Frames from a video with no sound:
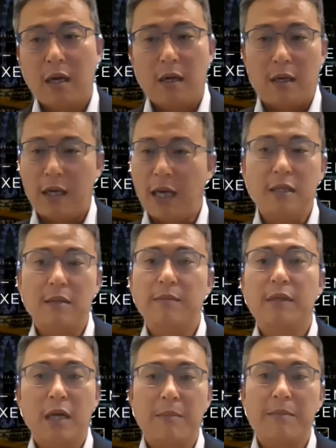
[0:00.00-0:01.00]
Lots of
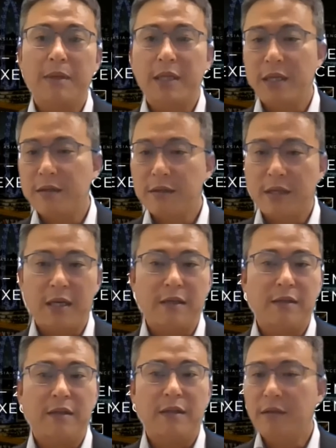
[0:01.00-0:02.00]
company and
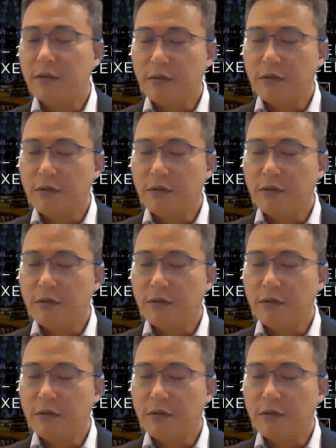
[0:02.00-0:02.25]
scientists,